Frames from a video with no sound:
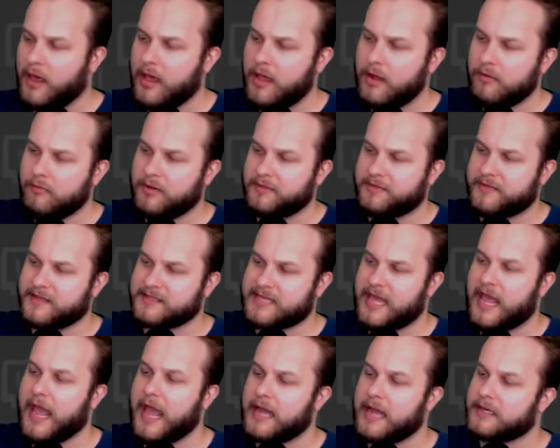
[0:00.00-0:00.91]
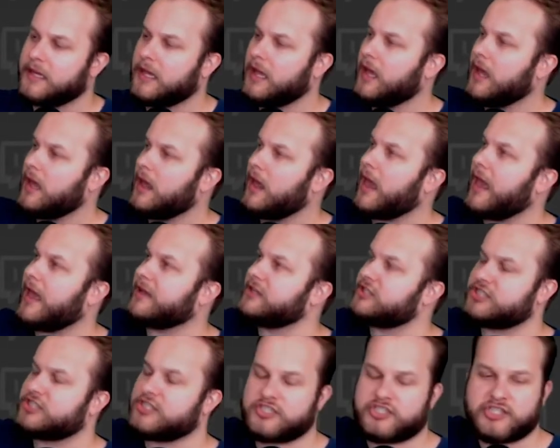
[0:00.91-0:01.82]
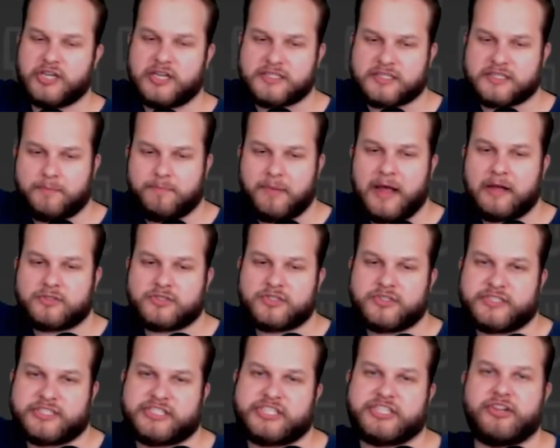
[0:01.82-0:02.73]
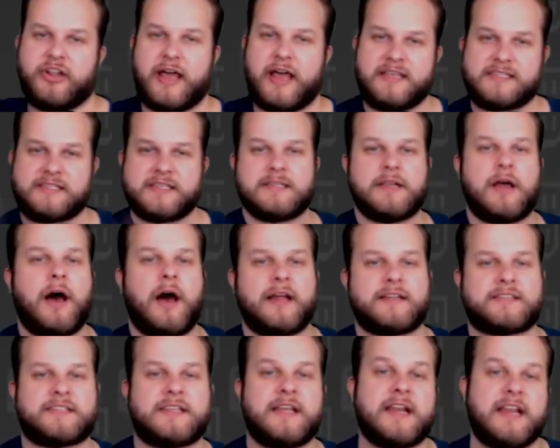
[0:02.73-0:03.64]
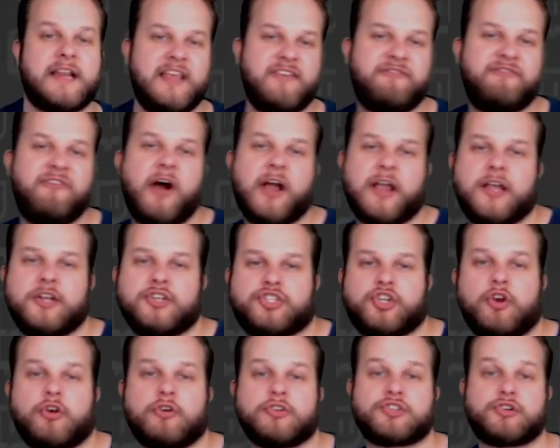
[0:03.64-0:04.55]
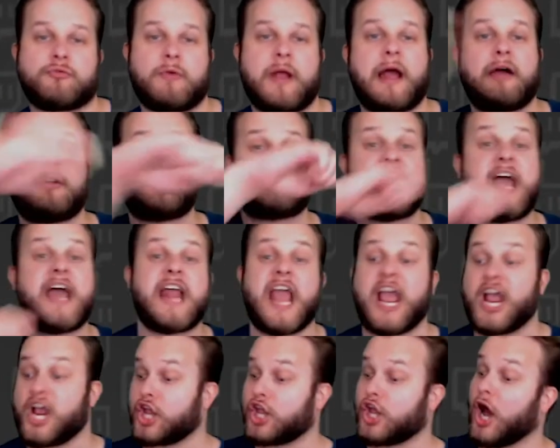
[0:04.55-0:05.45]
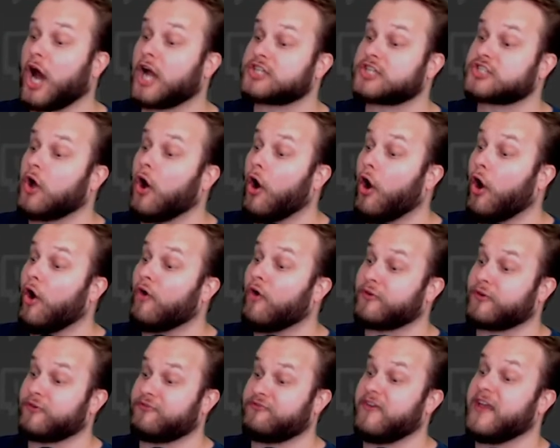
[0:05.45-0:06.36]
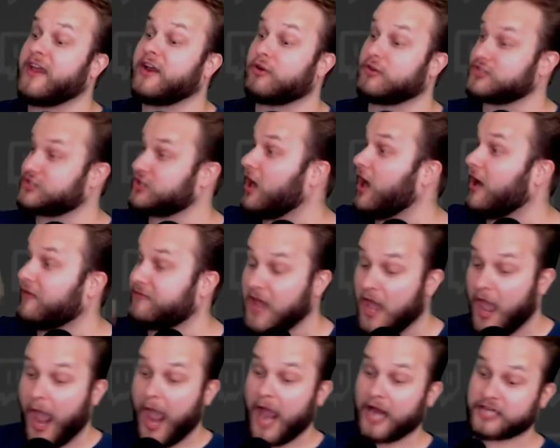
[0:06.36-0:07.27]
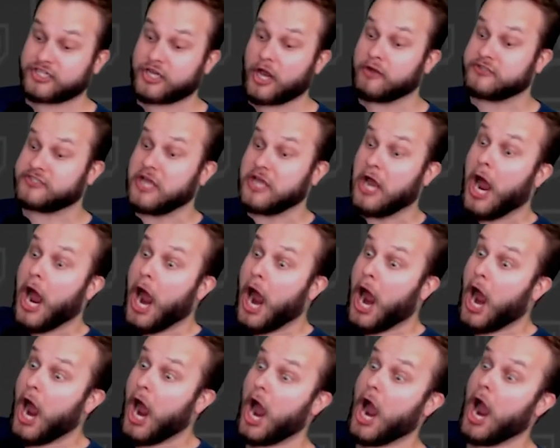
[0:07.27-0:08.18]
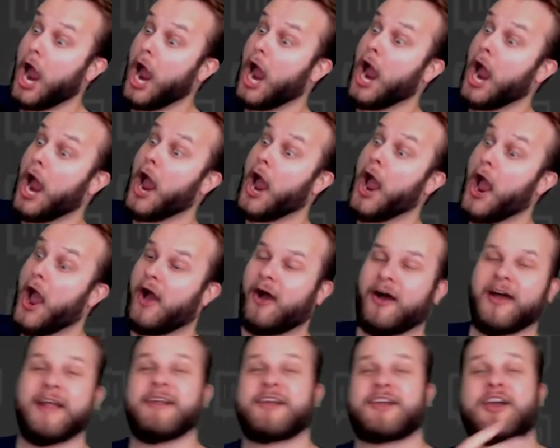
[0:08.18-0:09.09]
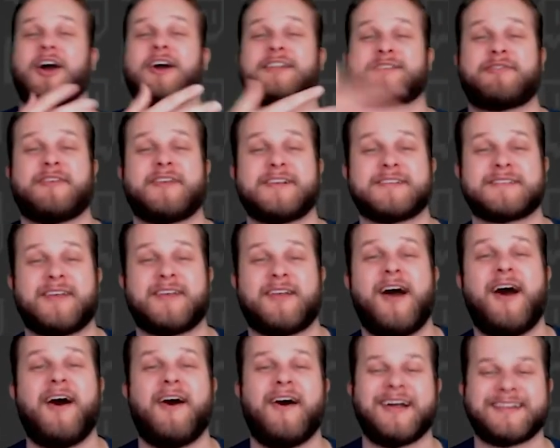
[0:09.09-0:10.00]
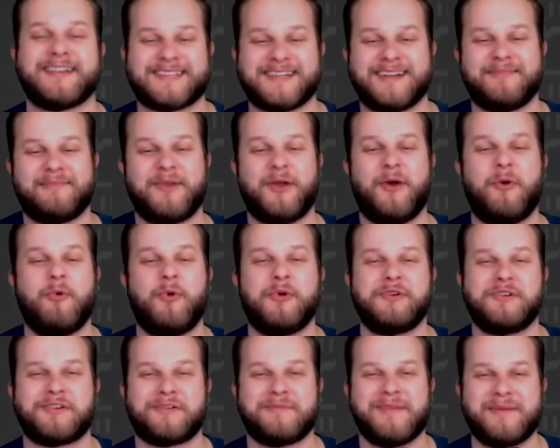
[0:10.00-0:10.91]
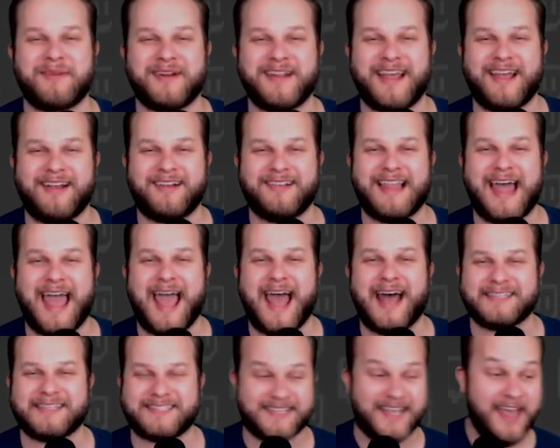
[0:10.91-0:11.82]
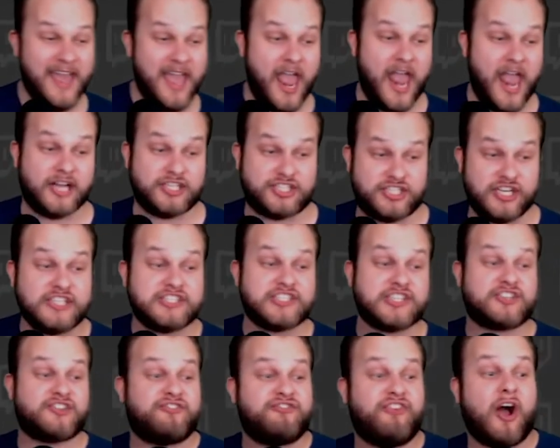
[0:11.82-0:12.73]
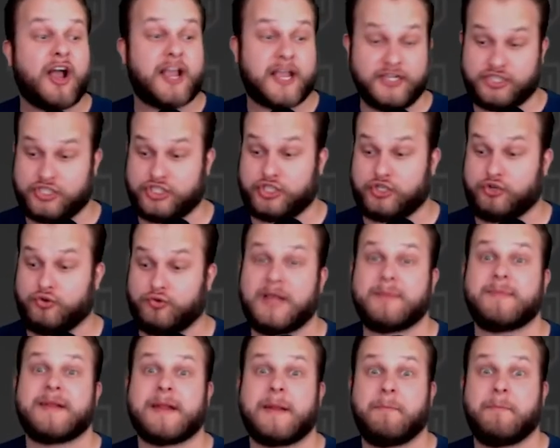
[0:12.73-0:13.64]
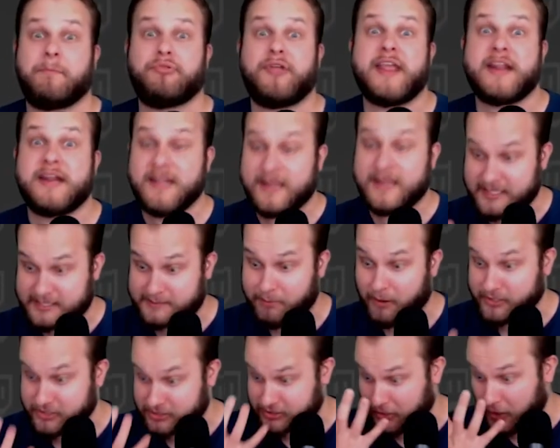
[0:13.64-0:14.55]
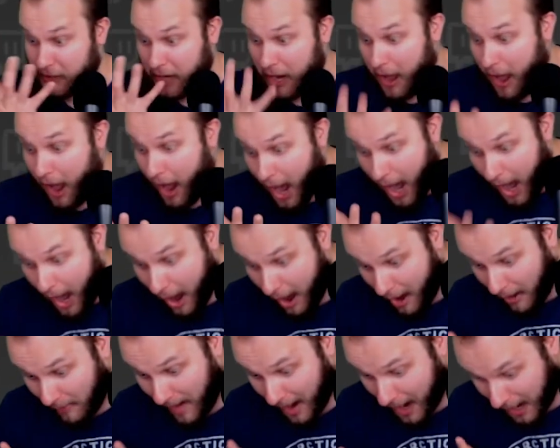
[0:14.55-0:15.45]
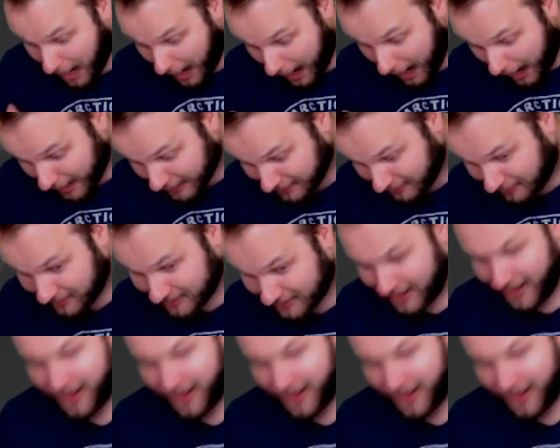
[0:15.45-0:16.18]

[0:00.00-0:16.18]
with this hand. And she's just about to slice into Hudson. And he fucking turns around, Chad, and cuts all of her fingers off. And she goes, ah! And cuts her fingers, like, oh, that's going to be a wound. You remember there, lass. And she's just fucking screaming and bleeding at this point. She's going, oh,